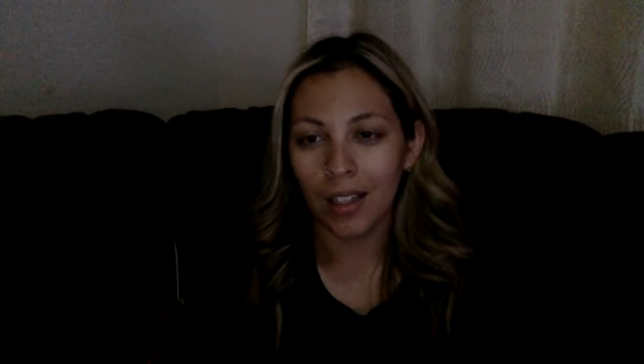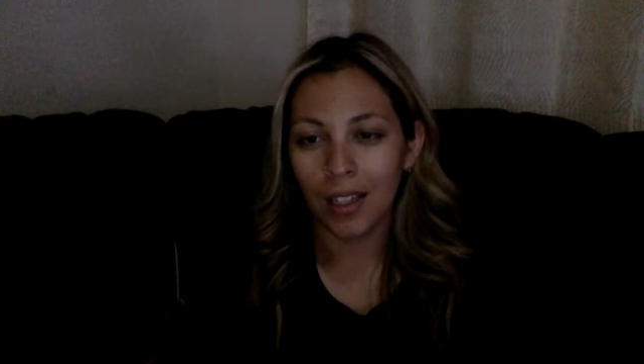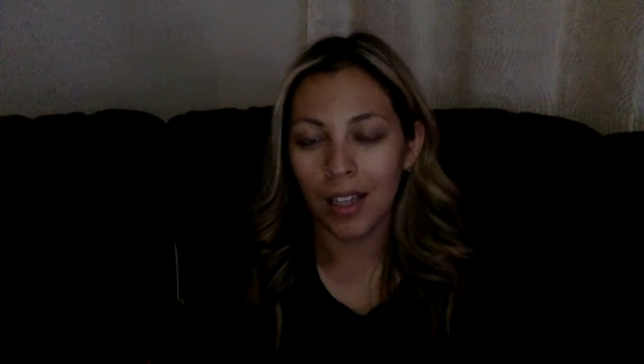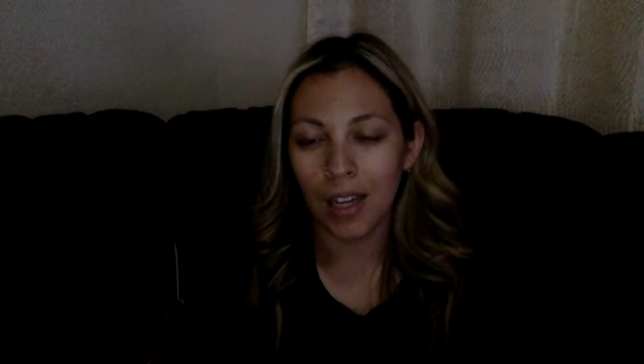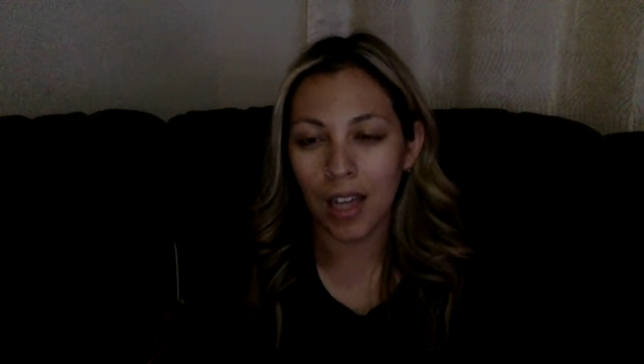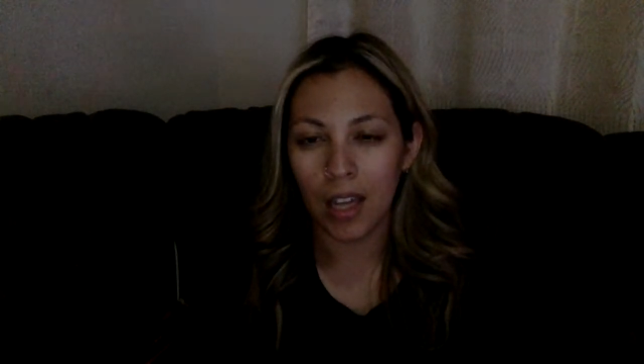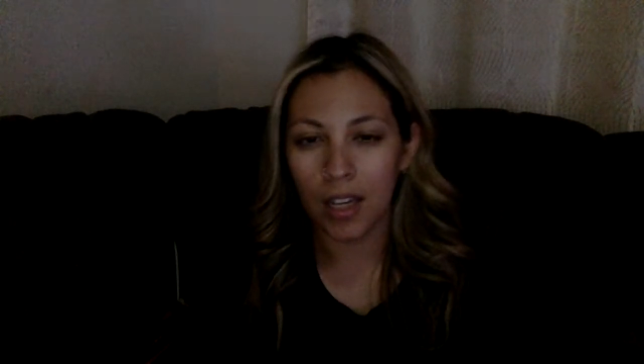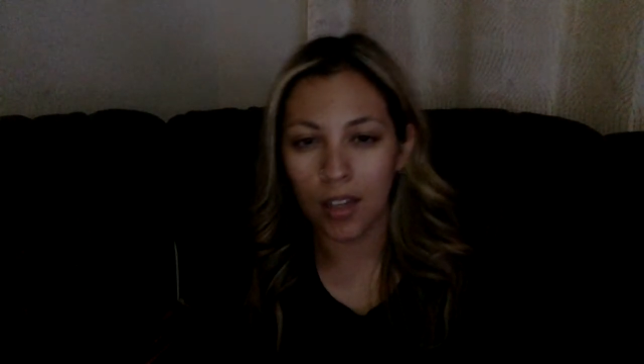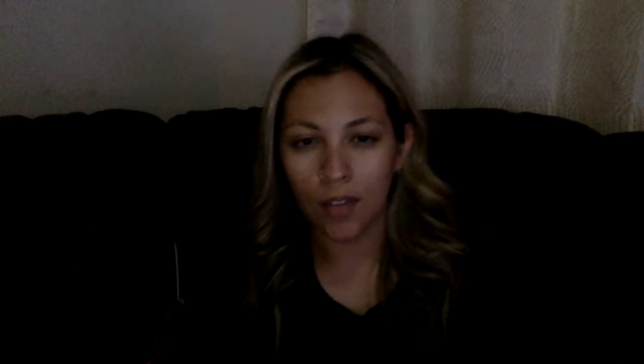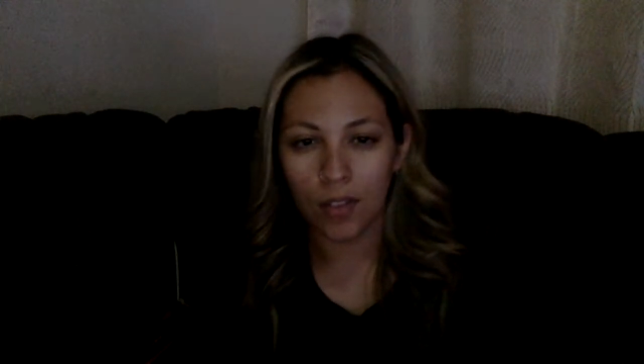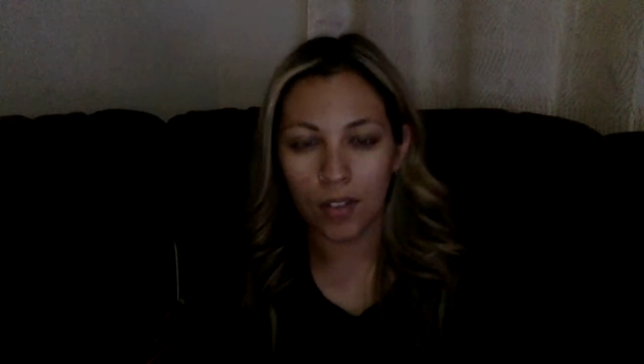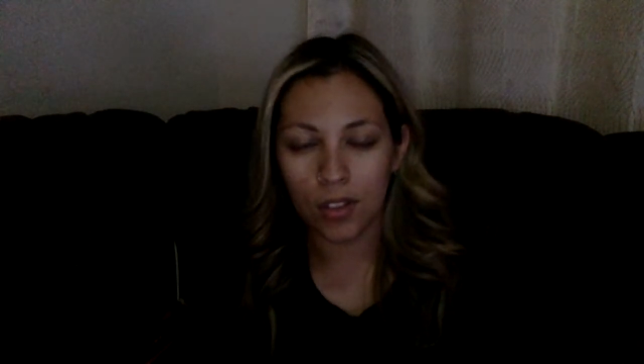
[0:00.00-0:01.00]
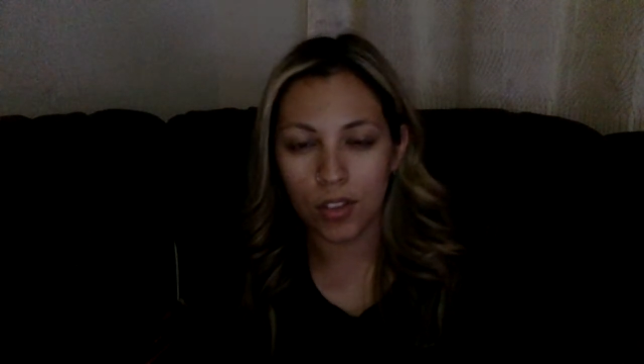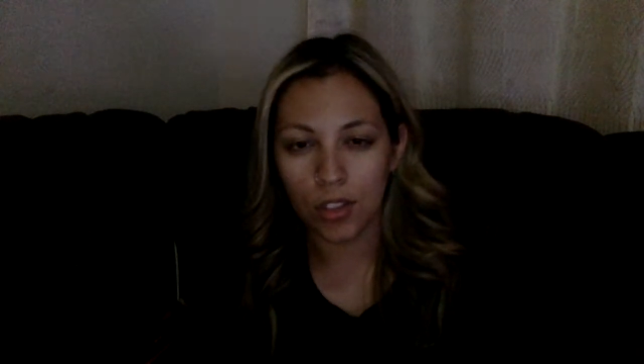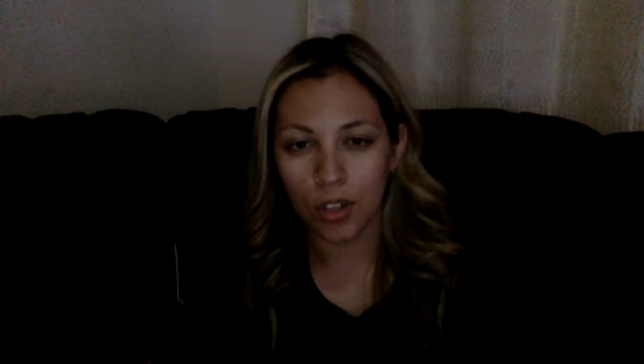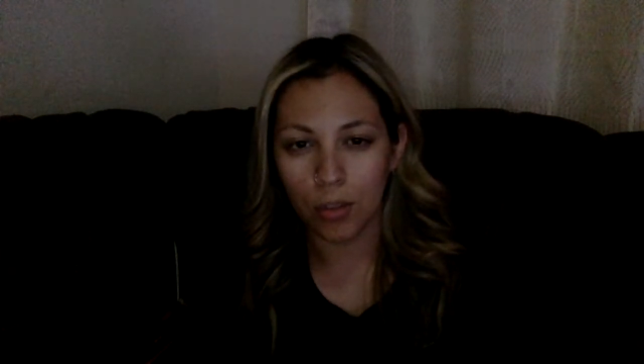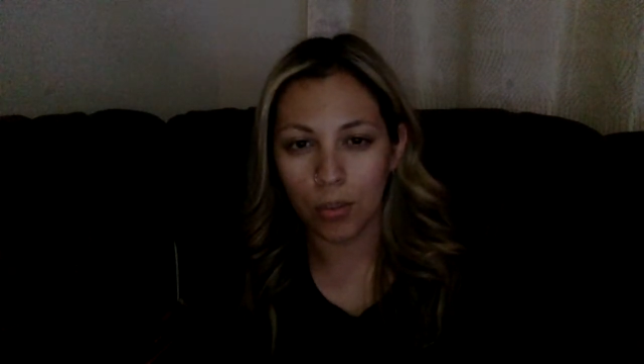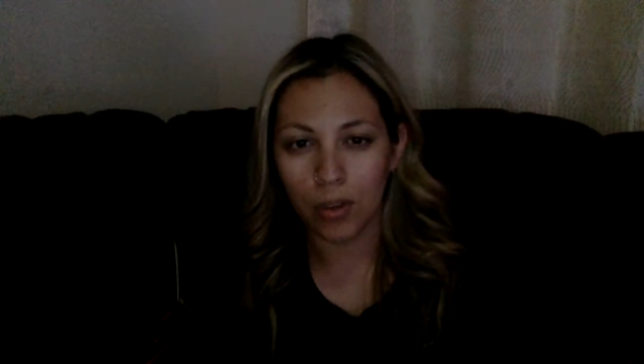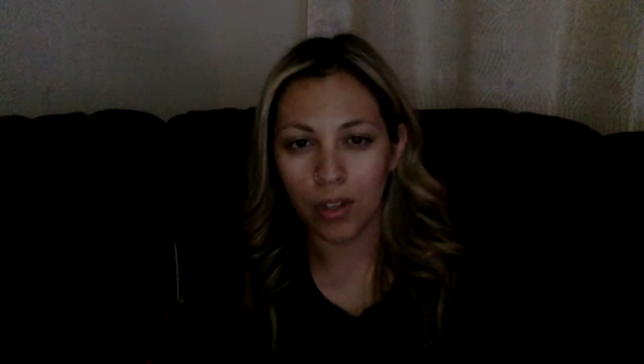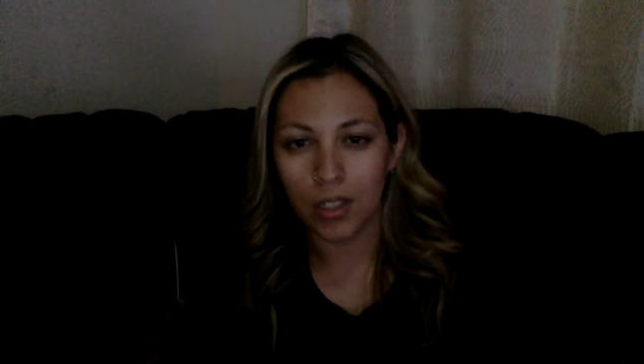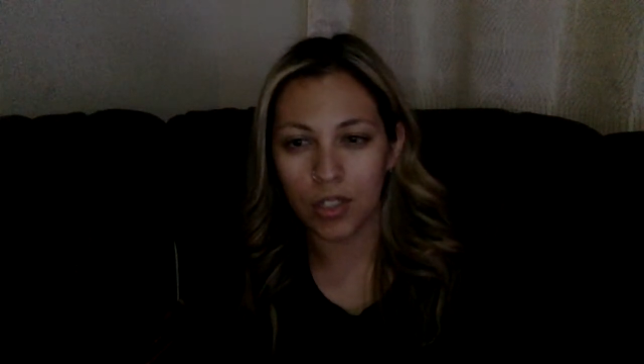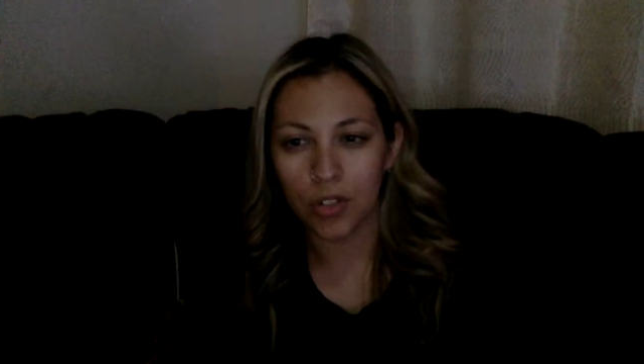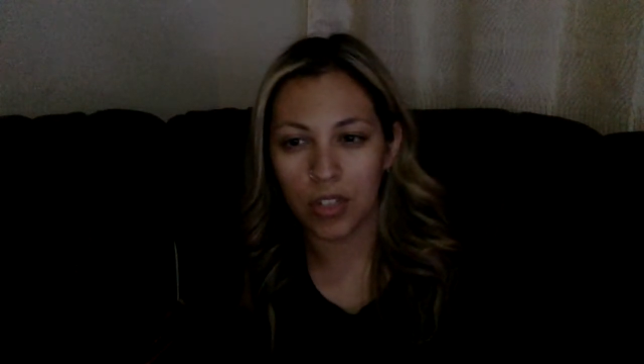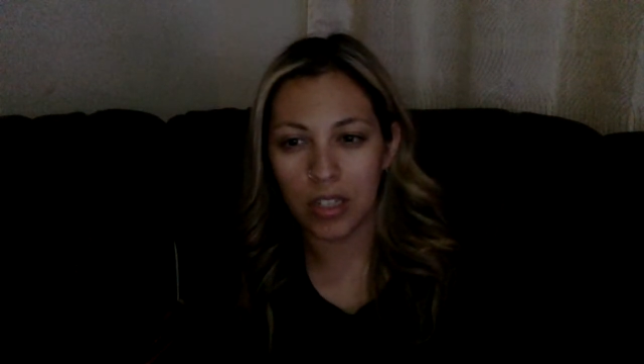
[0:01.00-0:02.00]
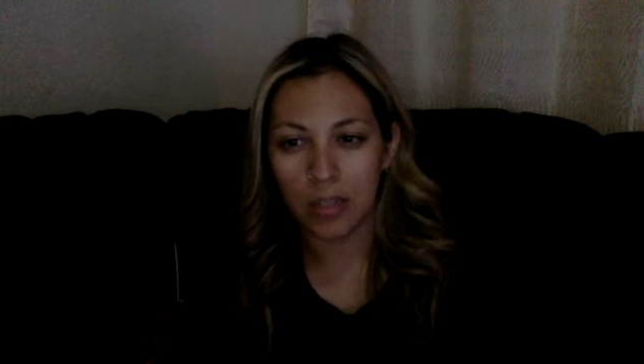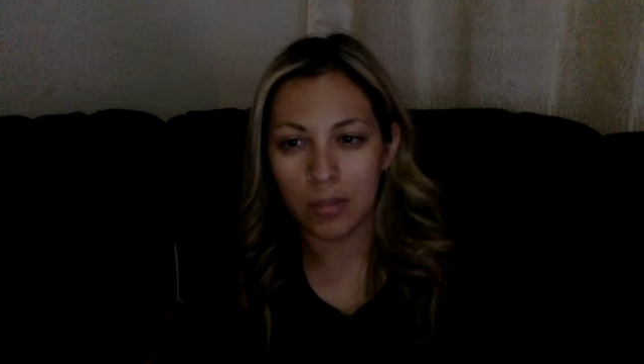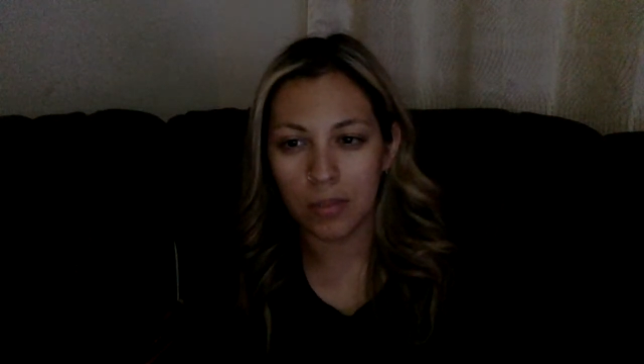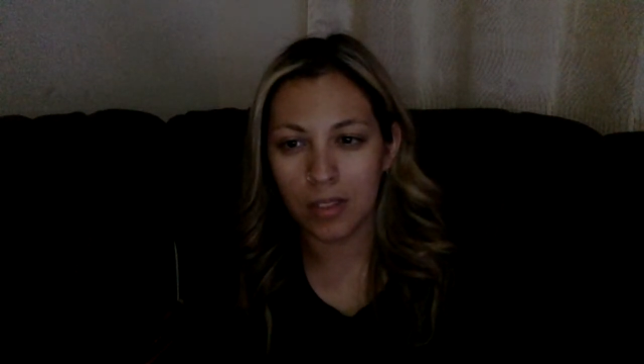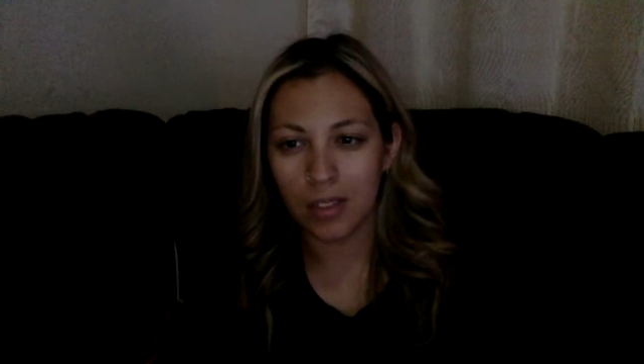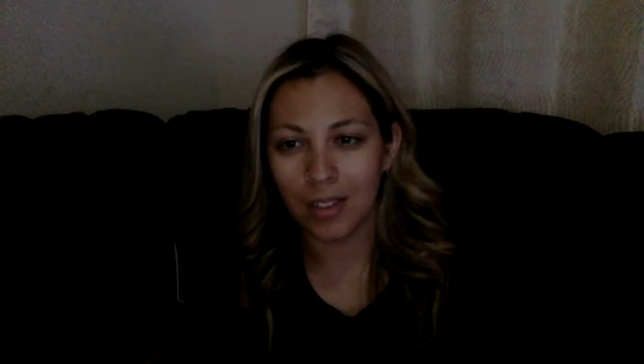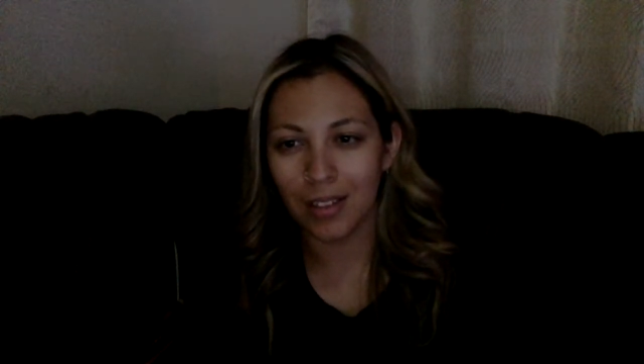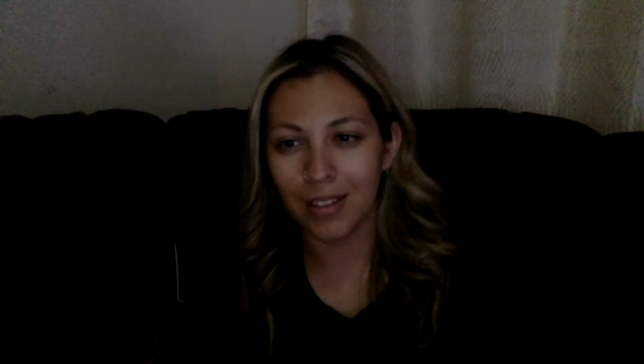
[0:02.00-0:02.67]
Can any of you interpret dreams?